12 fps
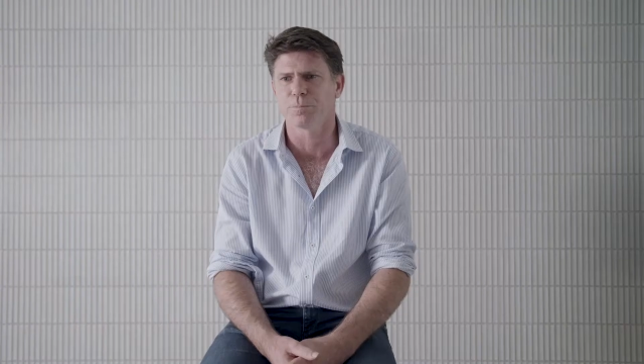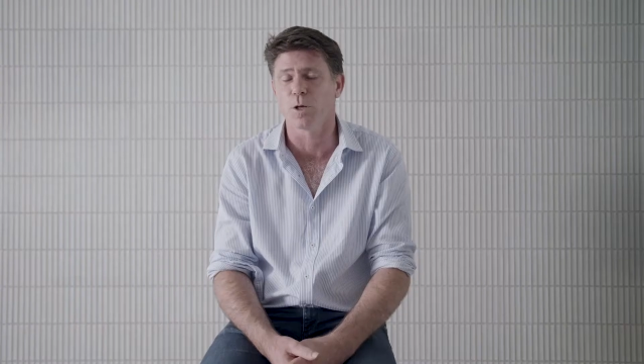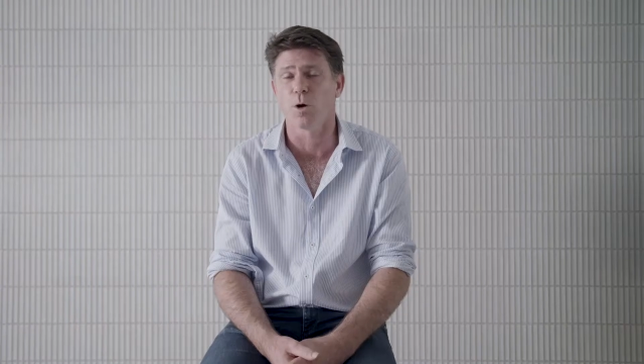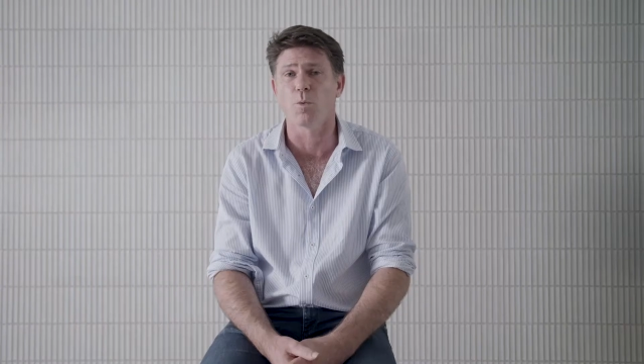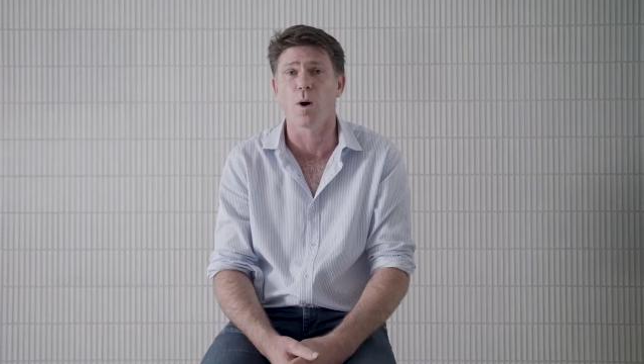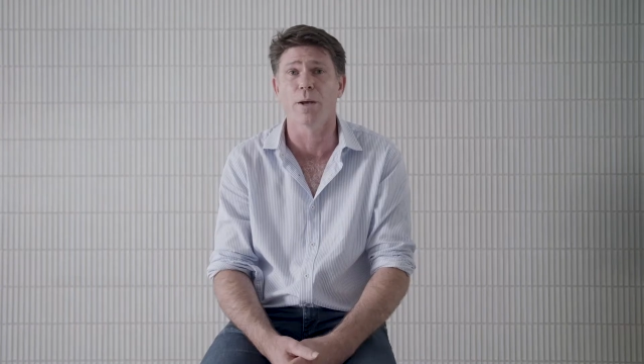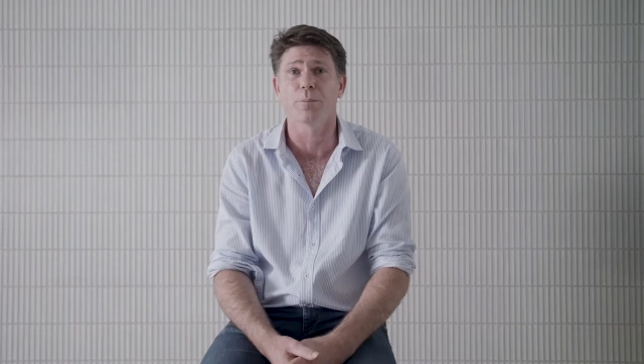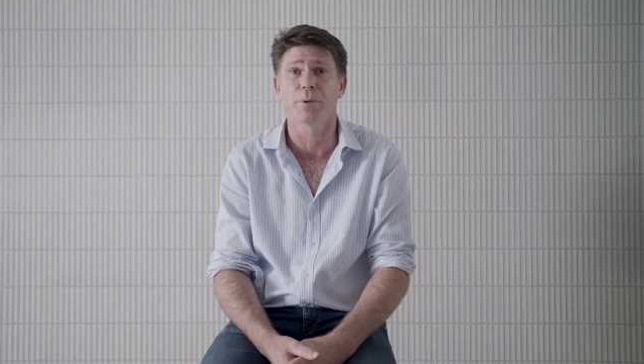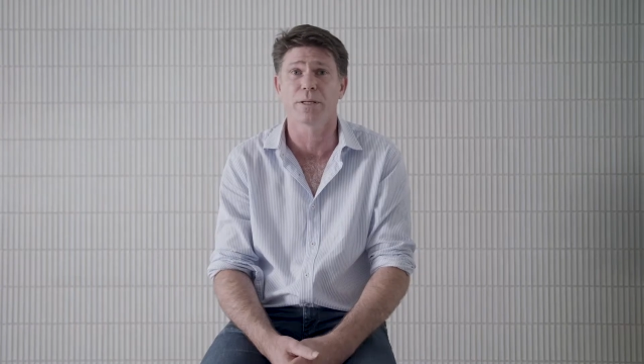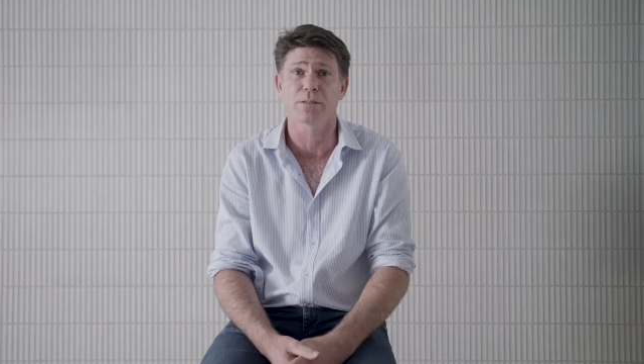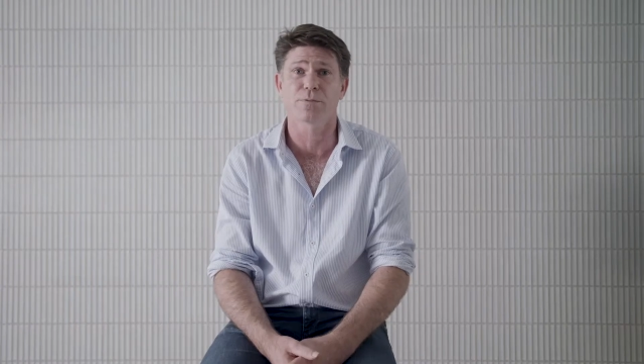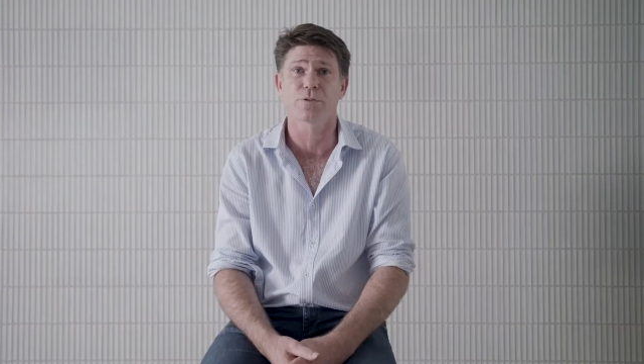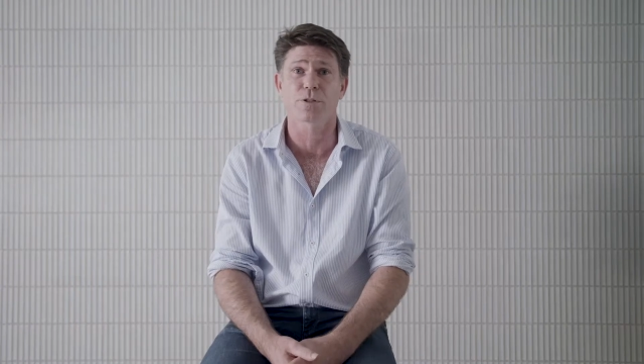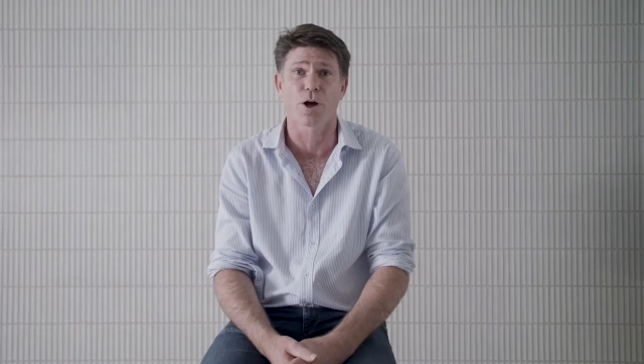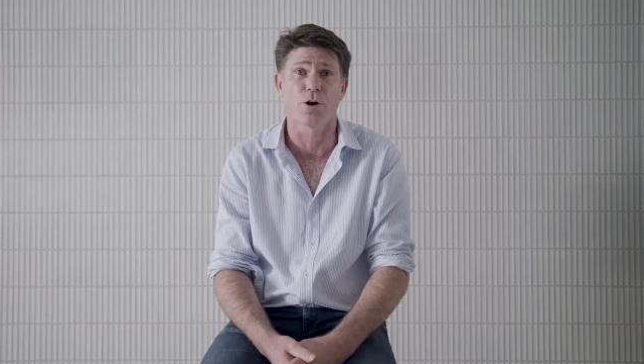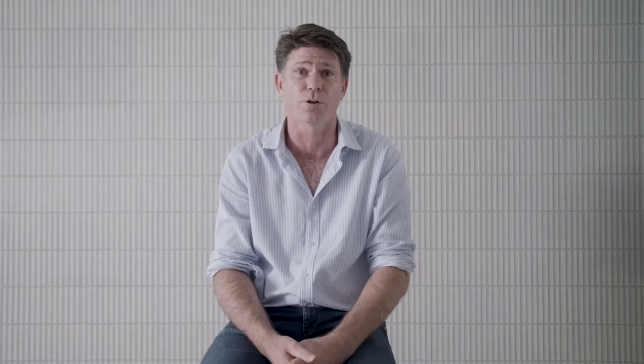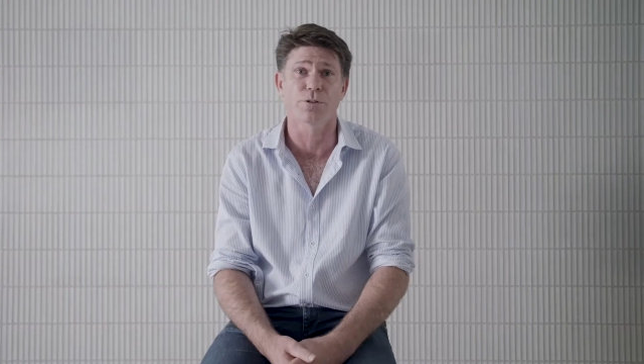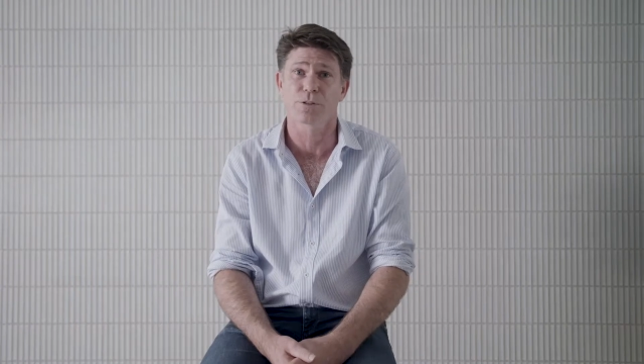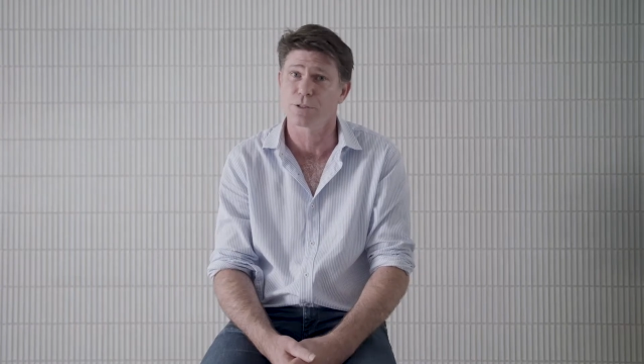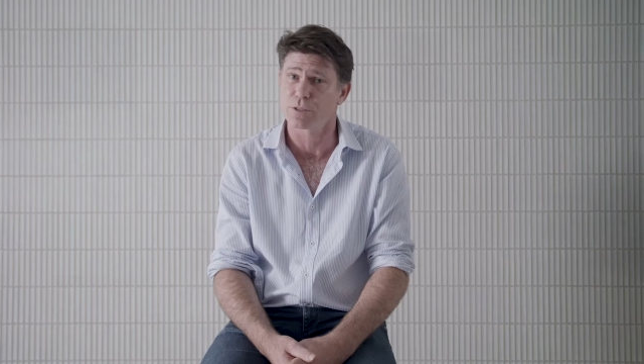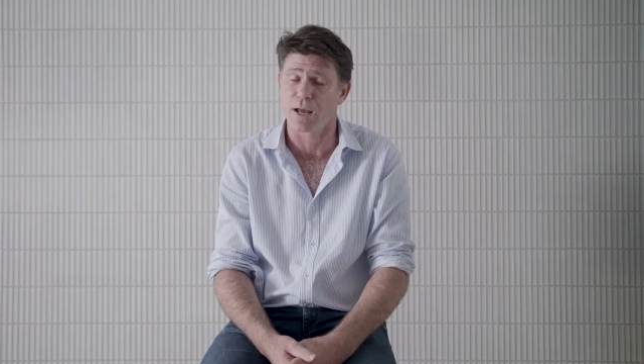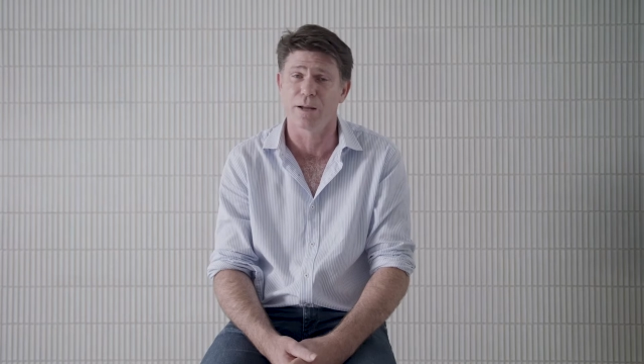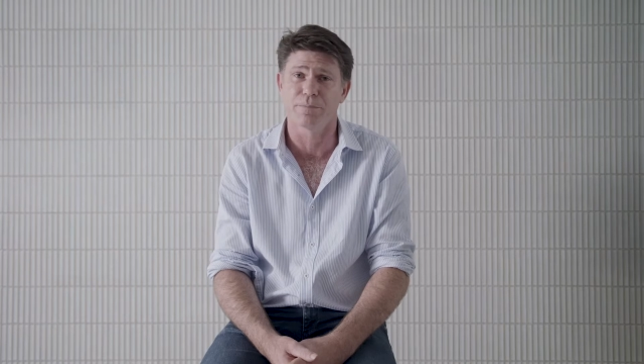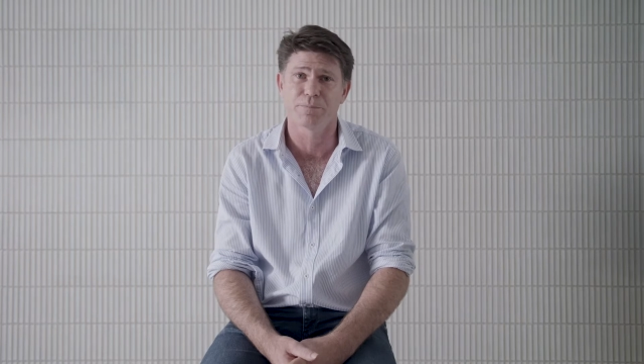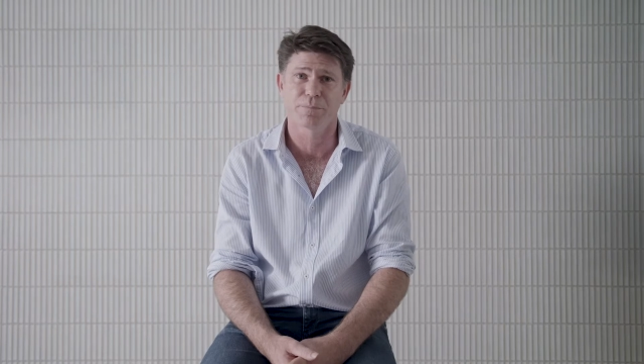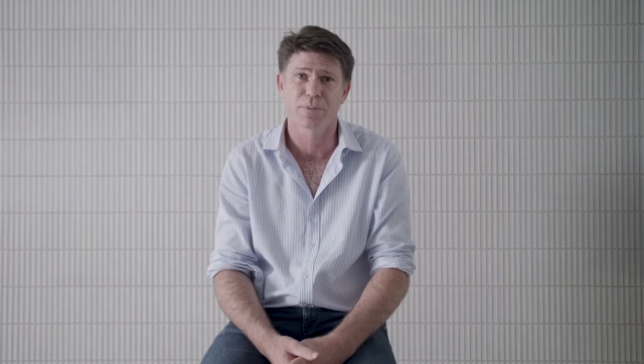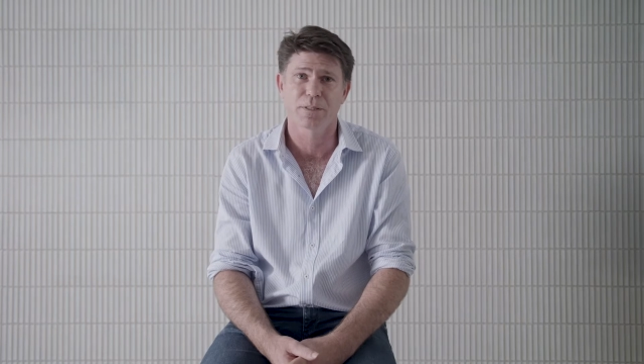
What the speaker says: No one piece of stone is the same,